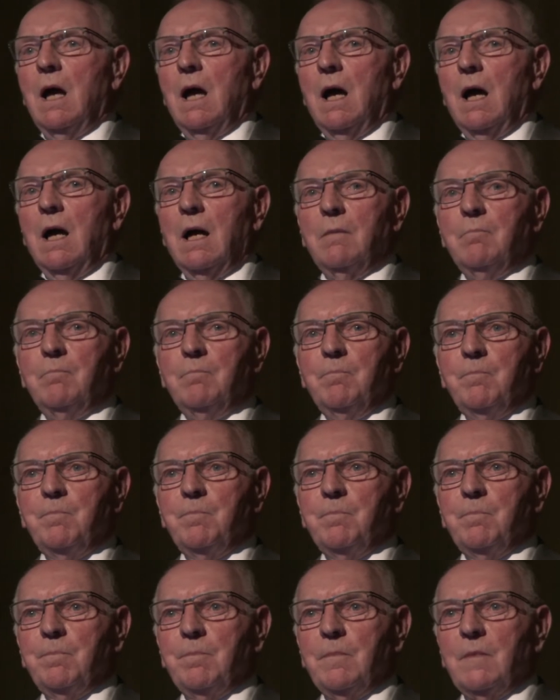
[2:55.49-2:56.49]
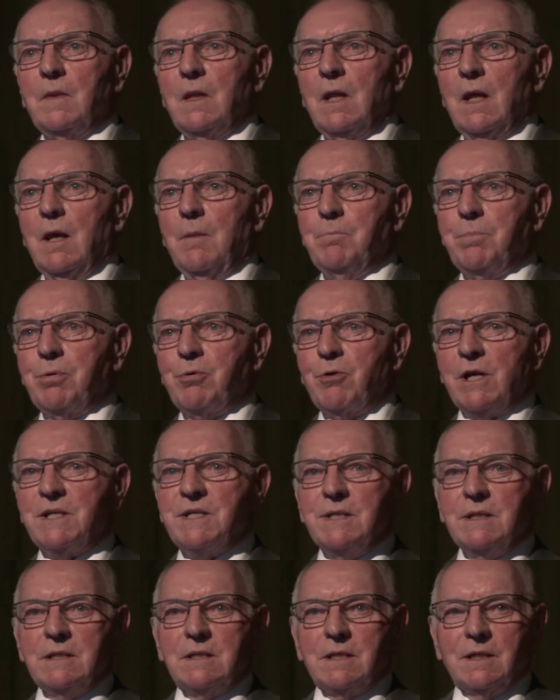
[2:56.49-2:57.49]

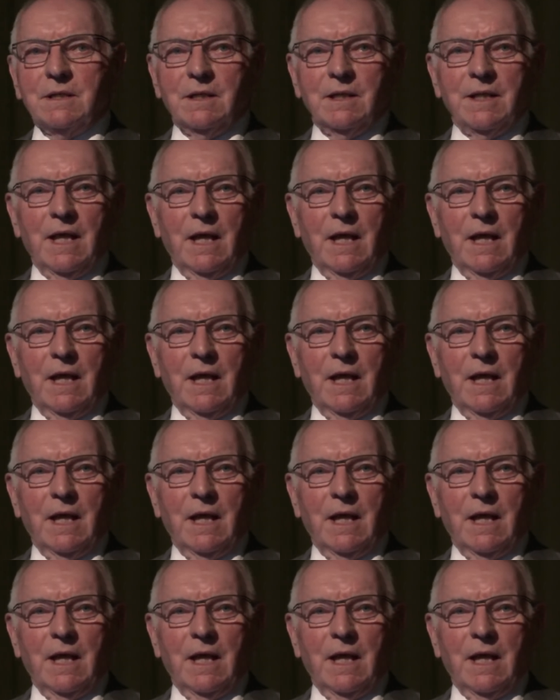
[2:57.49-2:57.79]
Present at